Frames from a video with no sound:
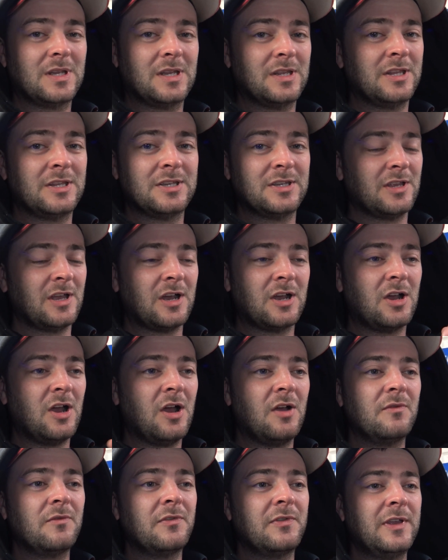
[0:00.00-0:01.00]
I
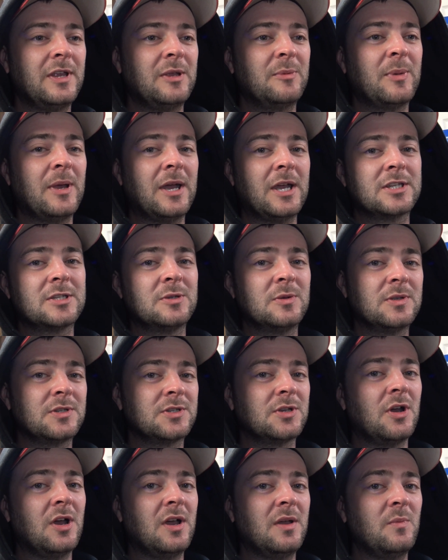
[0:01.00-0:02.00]
can't think back to a
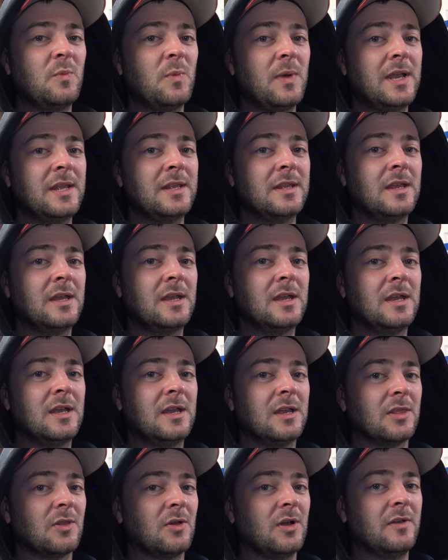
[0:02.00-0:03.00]
time when
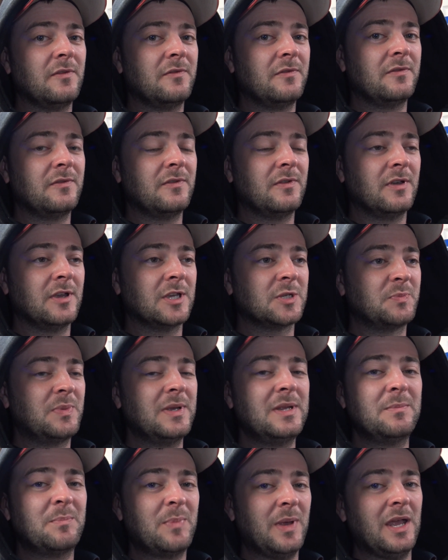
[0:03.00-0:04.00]
life has
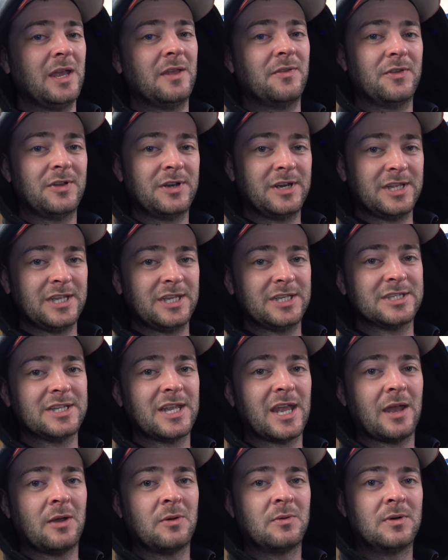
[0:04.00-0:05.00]
been better than it is
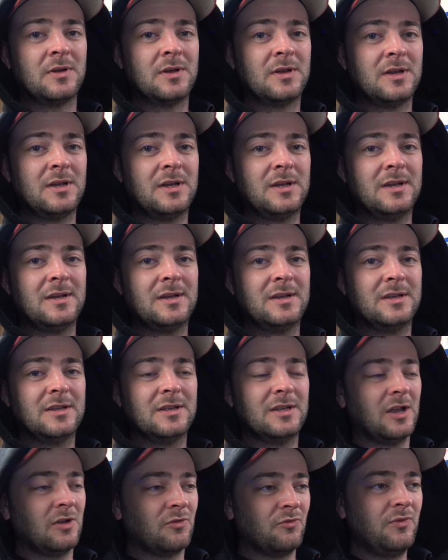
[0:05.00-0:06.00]
now.
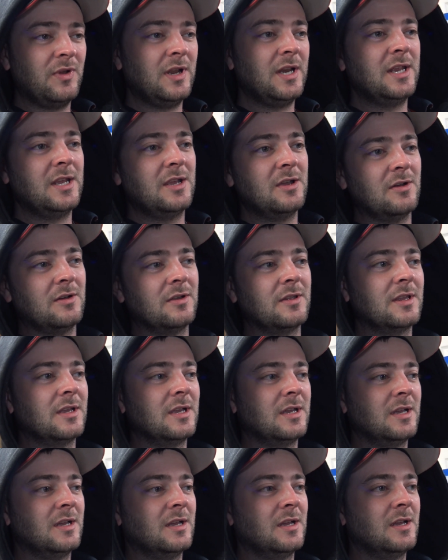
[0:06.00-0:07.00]
I really can't.
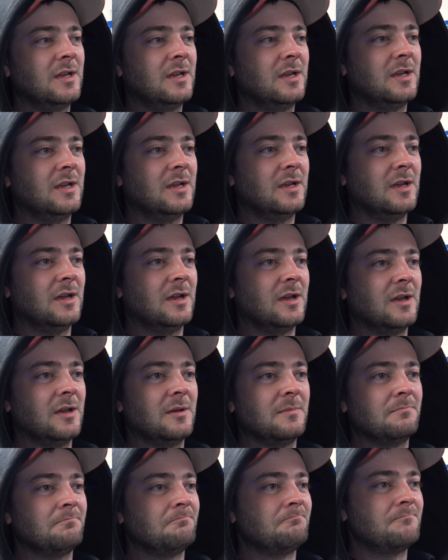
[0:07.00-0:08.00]

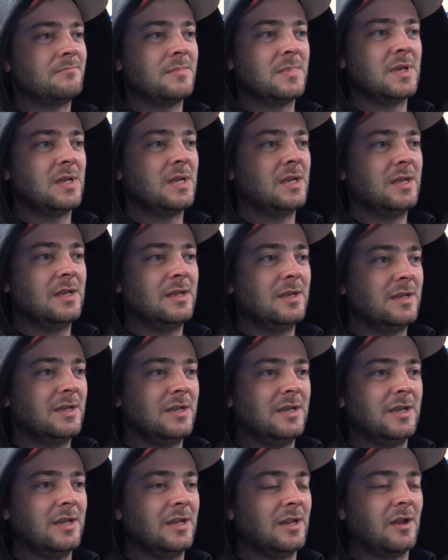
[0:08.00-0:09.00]

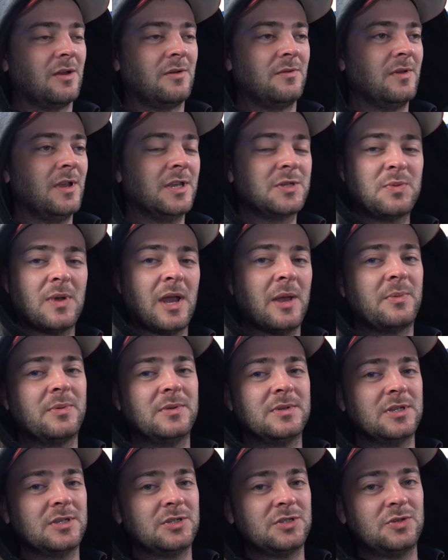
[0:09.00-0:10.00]
You know, that's what
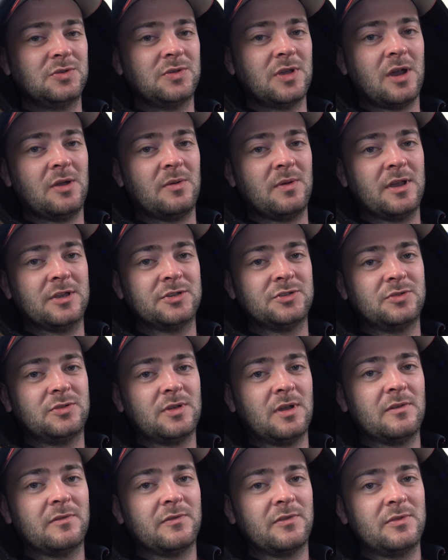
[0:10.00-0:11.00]
happens as you
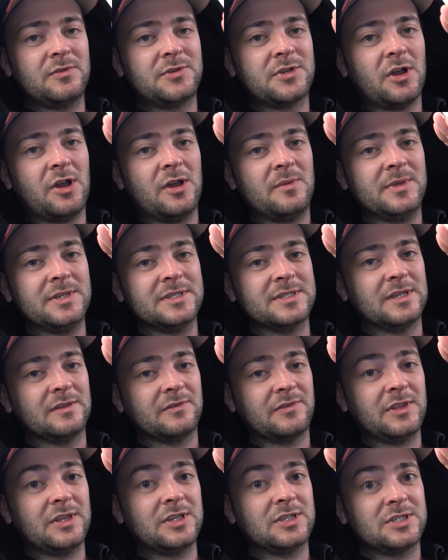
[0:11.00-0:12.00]
go through time, isn't
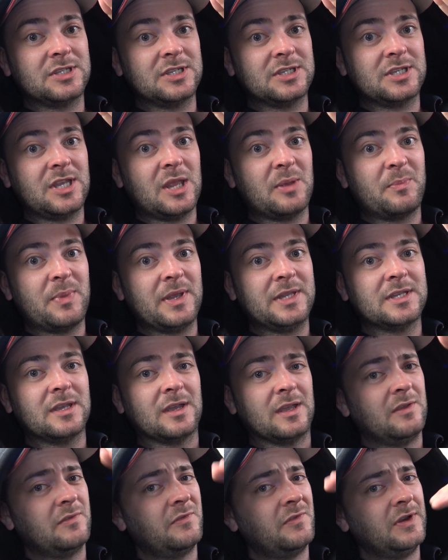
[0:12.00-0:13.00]
it? Things just get
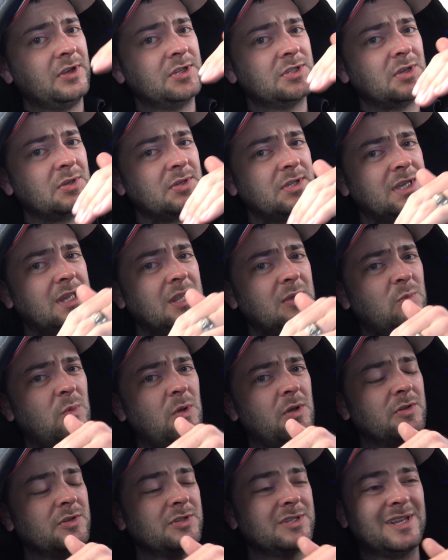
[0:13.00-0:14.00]
better. If things start to get
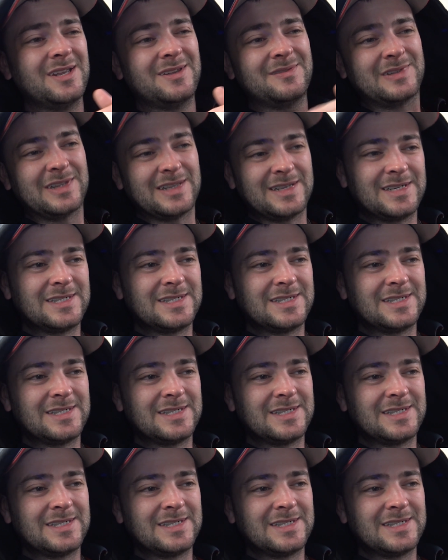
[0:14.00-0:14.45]
worse, then